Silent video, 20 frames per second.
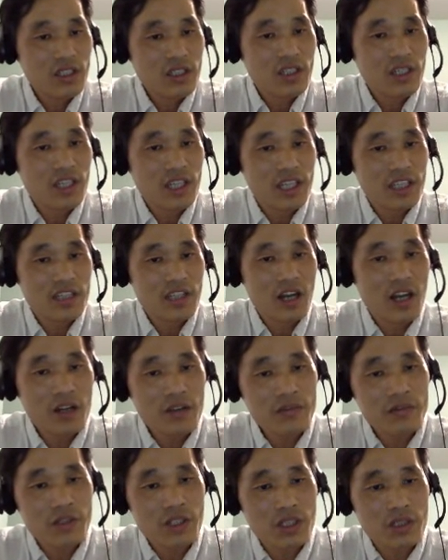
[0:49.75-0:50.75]
And
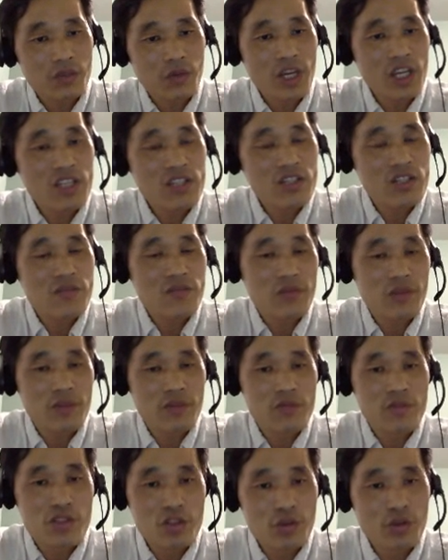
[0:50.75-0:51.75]
alpha ranges
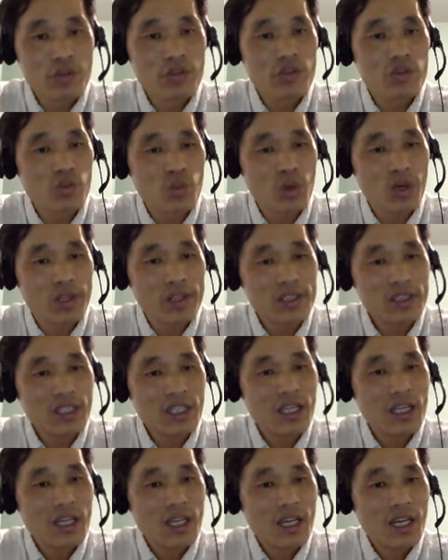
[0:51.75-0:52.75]
from 0 to 1,
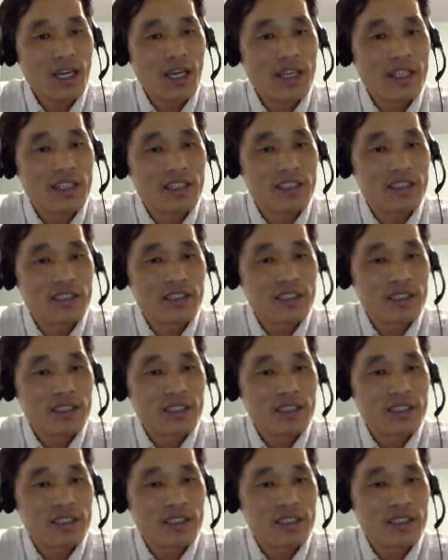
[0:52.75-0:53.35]
and